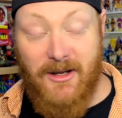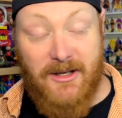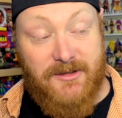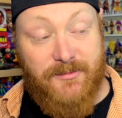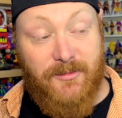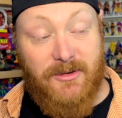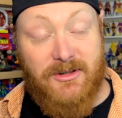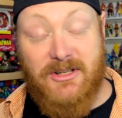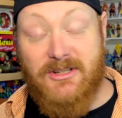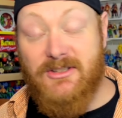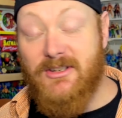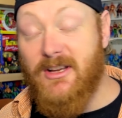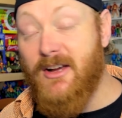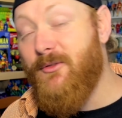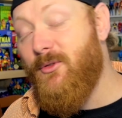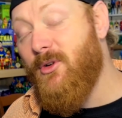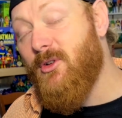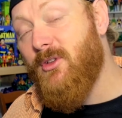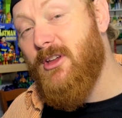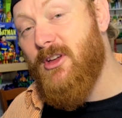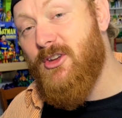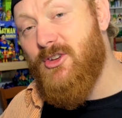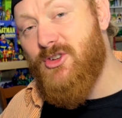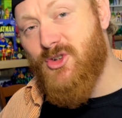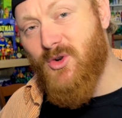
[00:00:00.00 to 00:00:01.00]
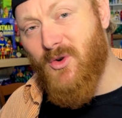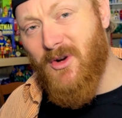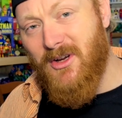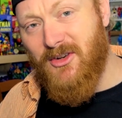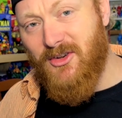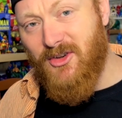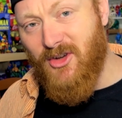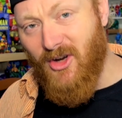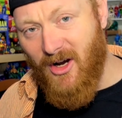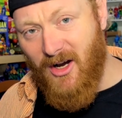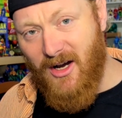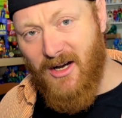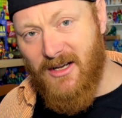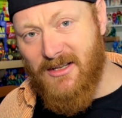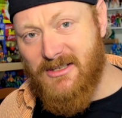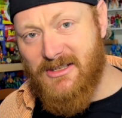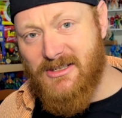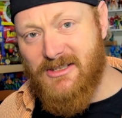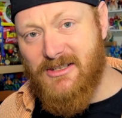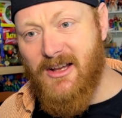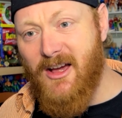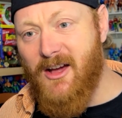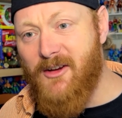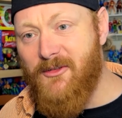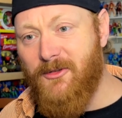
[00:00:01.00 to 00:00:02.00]
As much as I really enjoyed Todd's
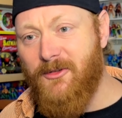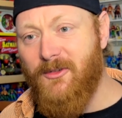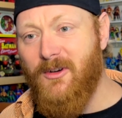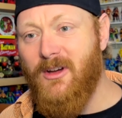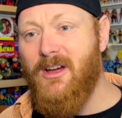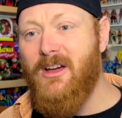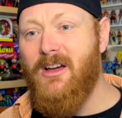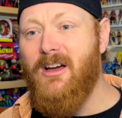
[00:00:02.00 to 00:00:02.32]
stuff,